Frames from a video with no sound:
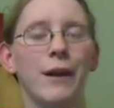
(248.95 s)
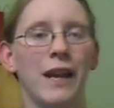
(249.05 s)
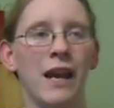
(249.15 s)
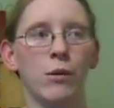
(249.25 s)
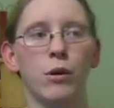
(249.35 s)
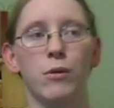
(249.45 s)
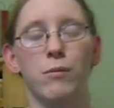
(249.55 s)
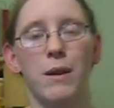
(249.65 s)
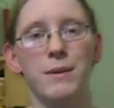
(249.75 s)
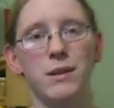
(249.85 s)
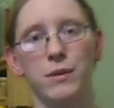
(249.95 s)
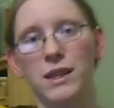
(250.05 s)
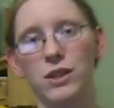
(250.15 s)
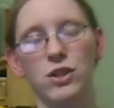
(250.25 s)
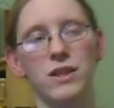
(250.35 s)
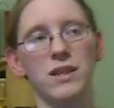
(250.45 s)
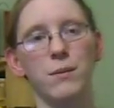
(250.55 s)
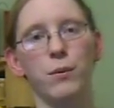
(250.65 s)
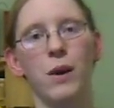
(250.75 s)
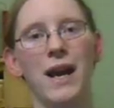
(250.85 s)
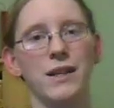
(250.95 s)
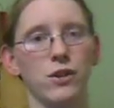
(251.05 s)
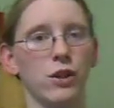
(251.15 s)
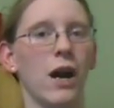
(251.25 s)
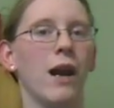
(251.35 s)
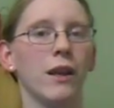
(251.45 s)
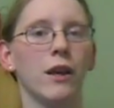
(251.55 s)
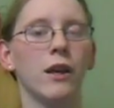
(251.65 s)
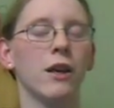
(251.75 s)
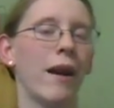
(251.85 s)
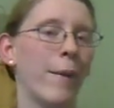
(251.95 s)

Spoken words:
about an animal may be something just as simple as their color,